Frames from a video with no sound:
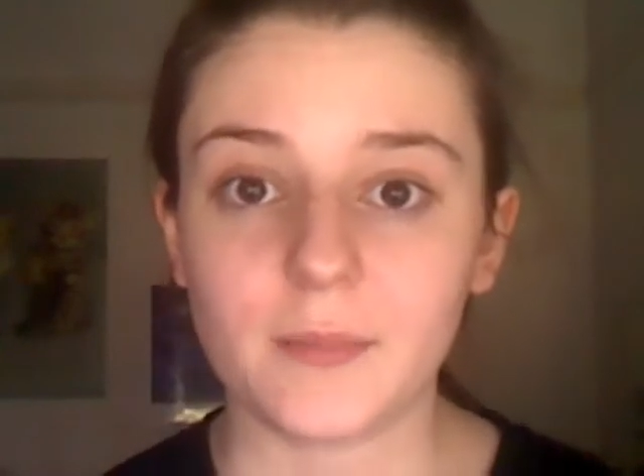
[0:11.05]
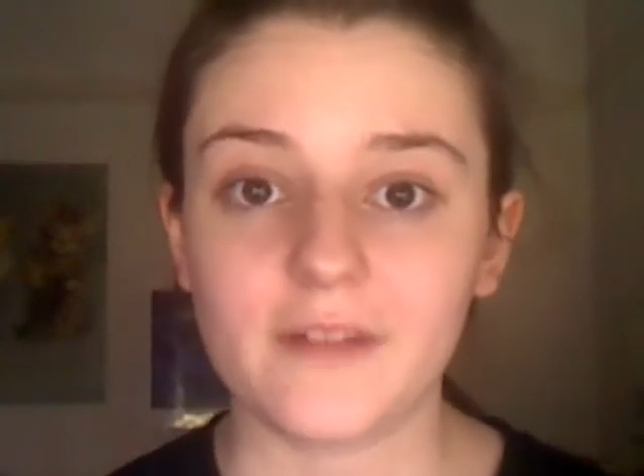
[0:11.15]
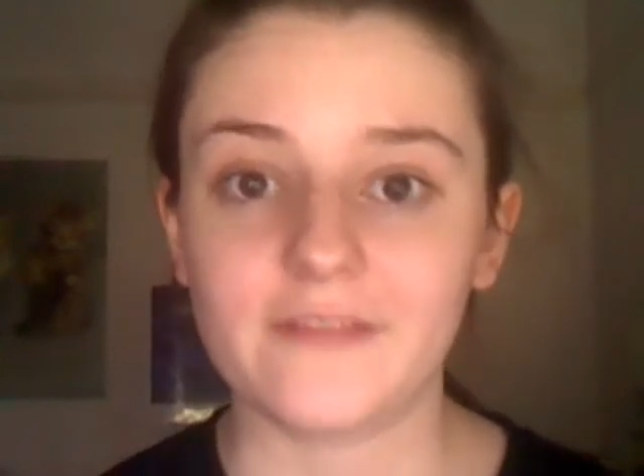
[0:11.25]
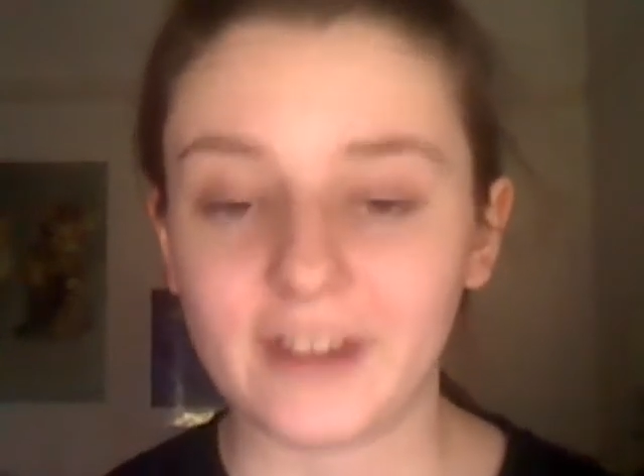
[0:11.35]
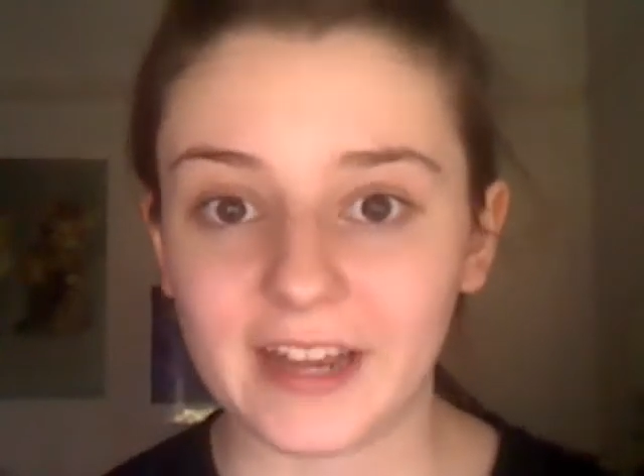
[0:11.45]
a
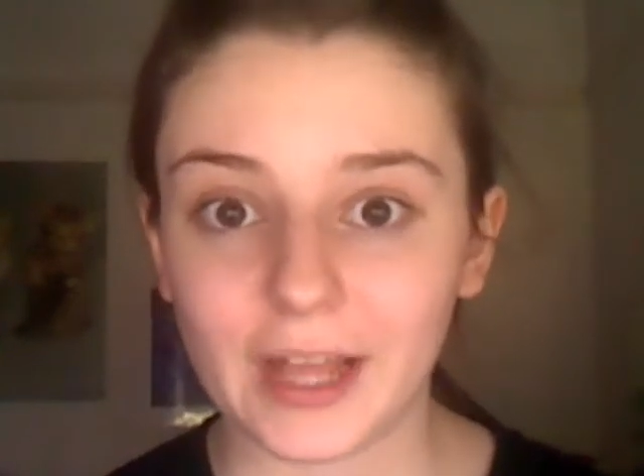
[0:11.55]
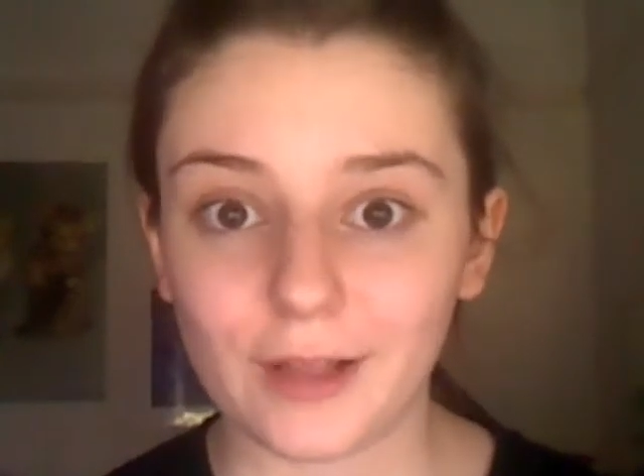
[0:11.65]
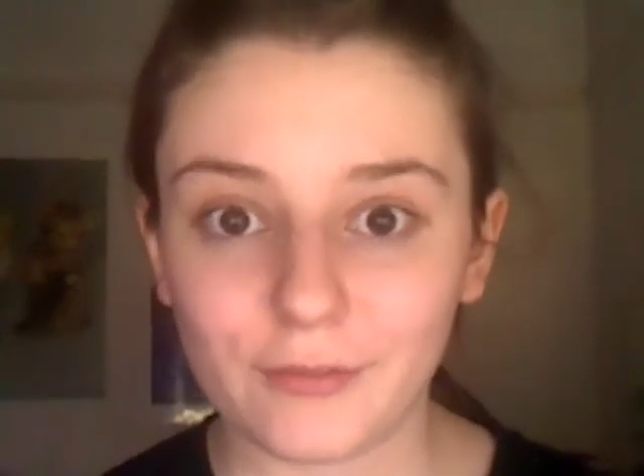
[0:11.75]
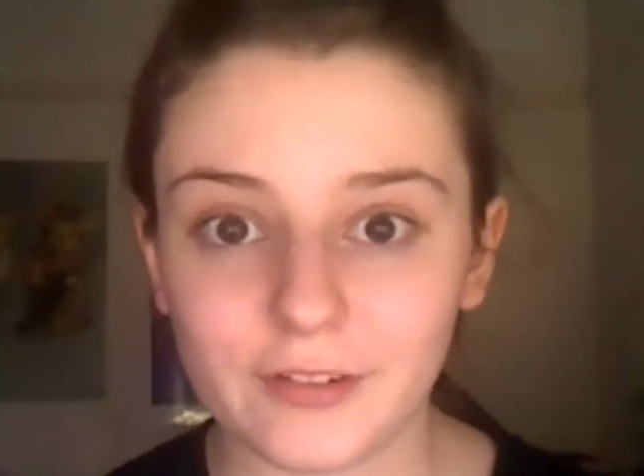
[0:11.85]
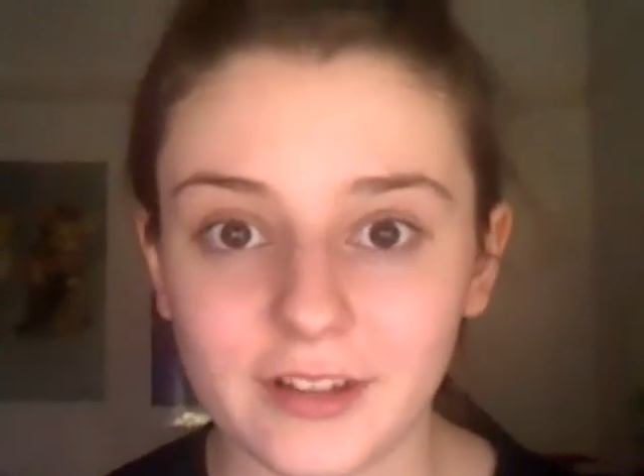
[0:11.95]
very
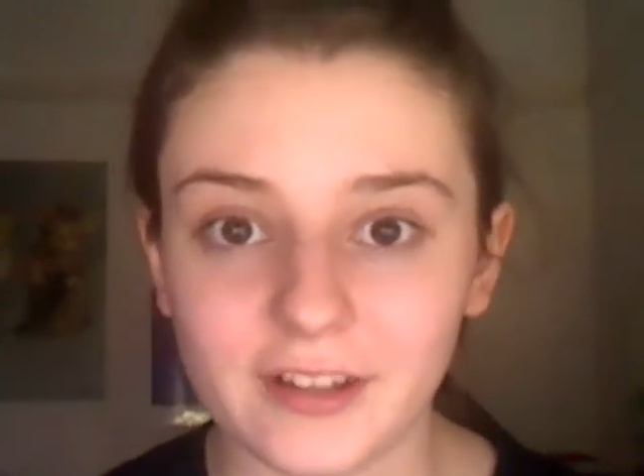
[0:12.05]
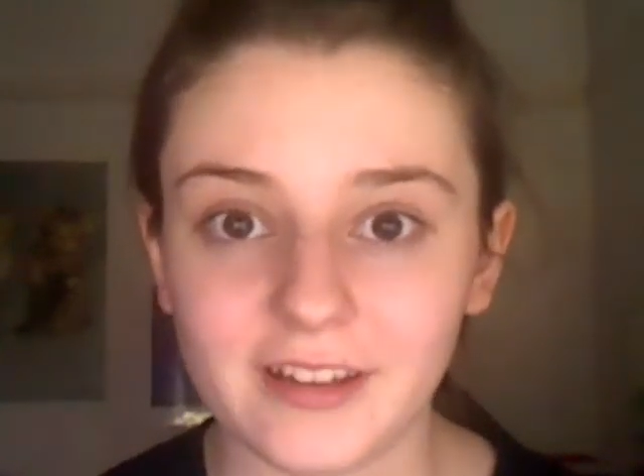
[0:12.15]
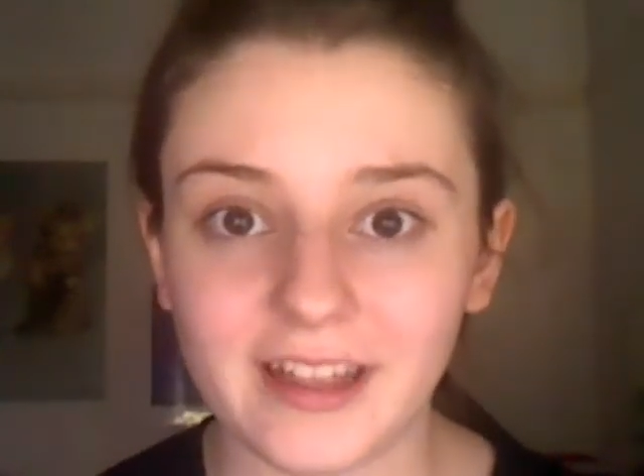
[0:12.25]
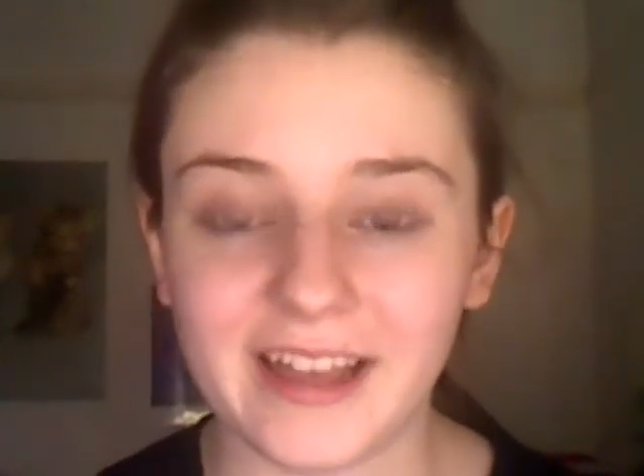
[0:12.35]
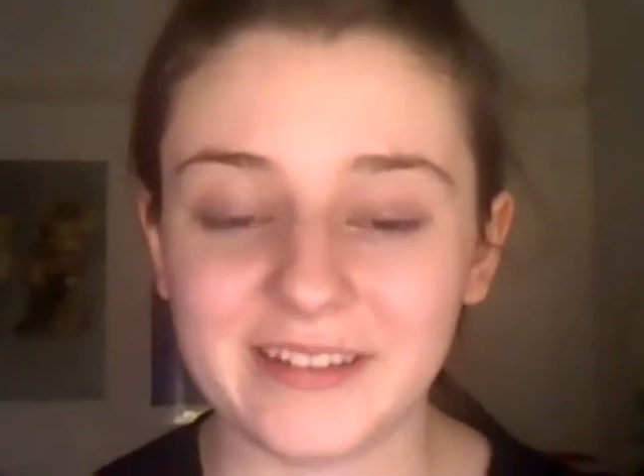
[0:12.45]
helpful
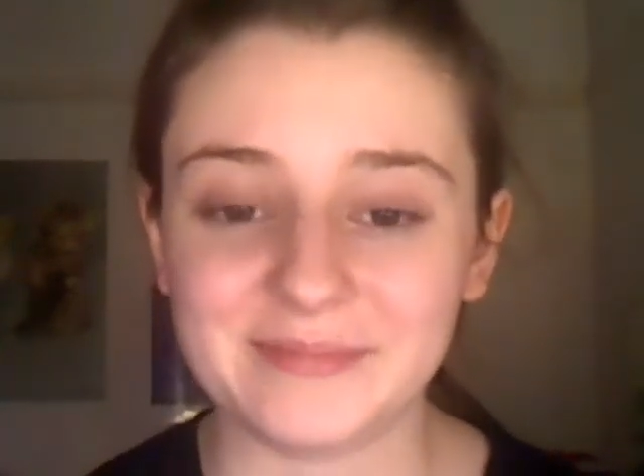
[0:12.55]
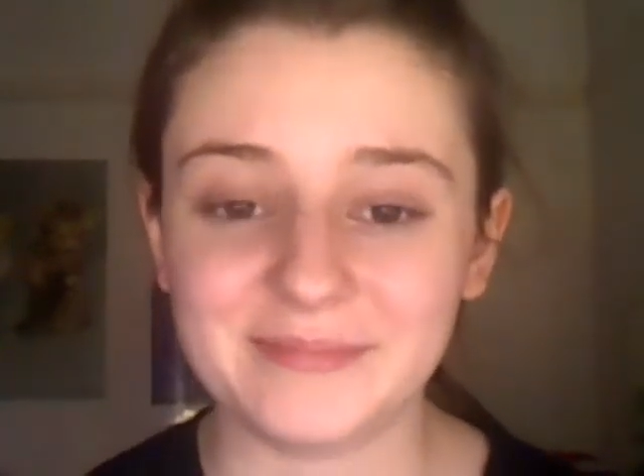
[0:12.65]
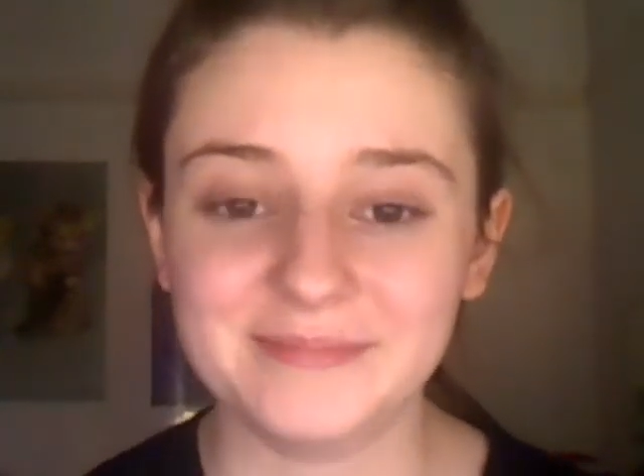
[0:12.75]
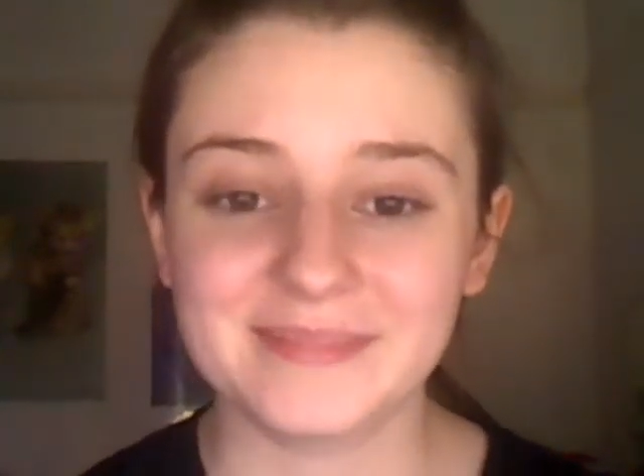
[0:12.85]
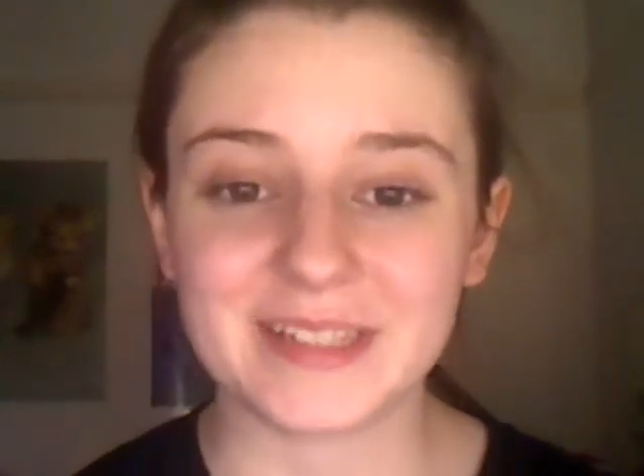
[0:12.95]

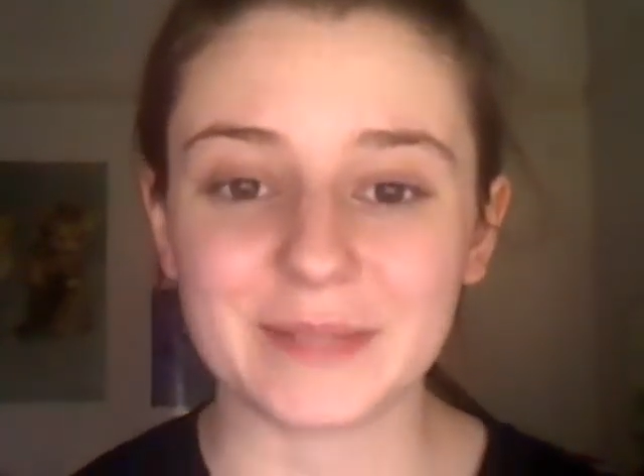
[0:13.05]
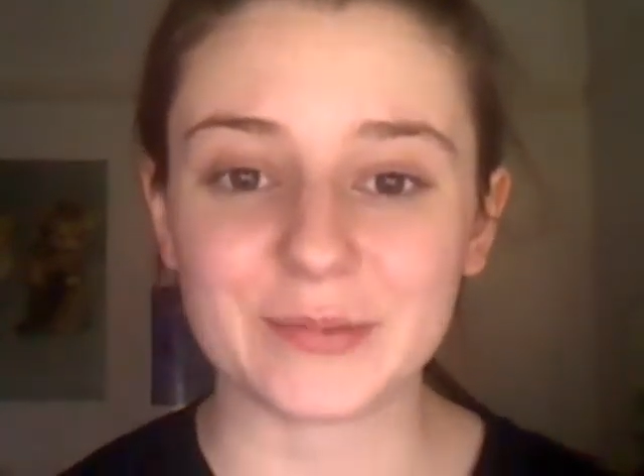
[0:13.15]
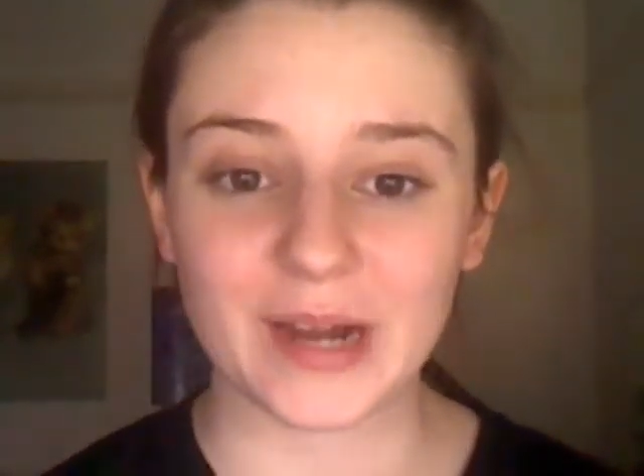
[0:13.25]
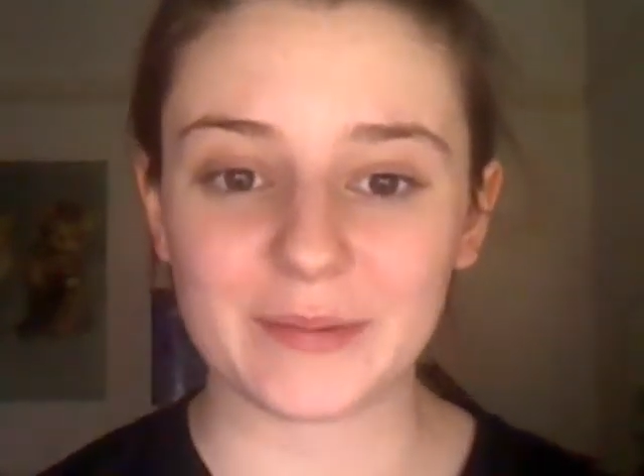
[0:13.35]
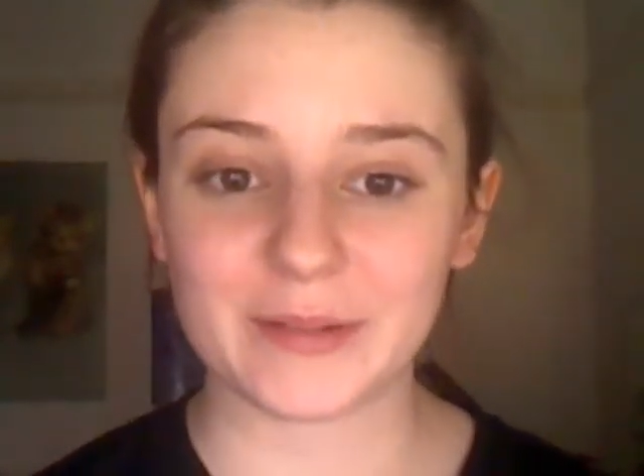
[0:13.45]

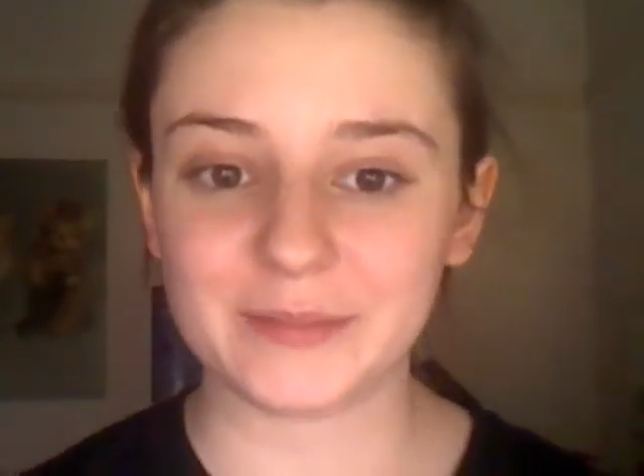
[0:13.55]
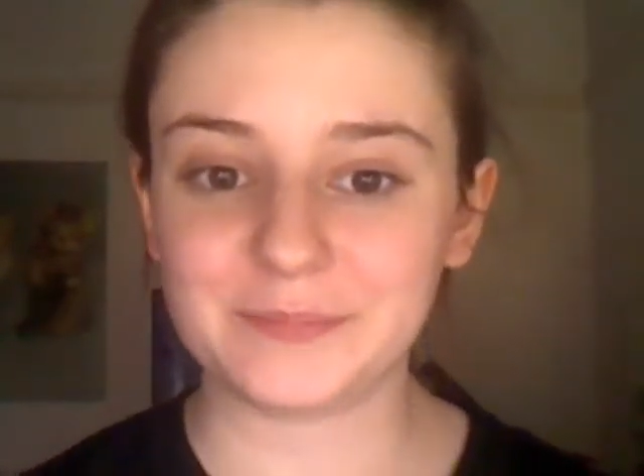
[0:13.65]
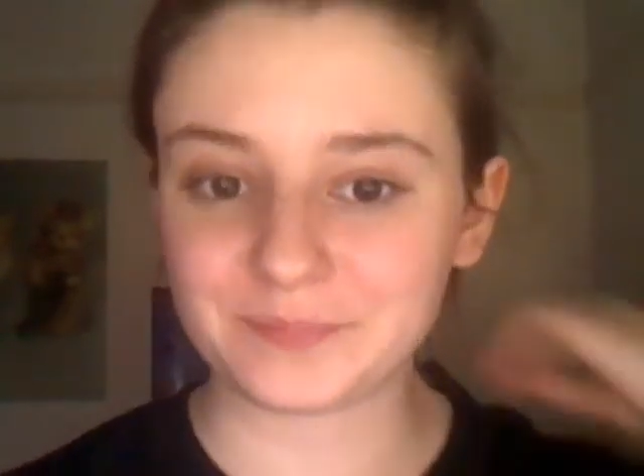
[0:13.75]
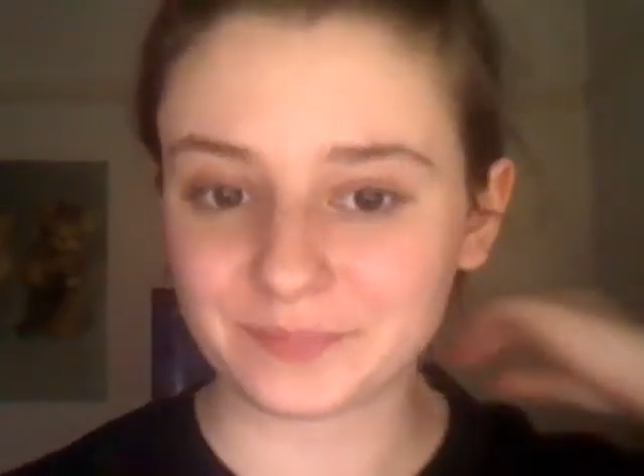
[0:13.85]
subscriber.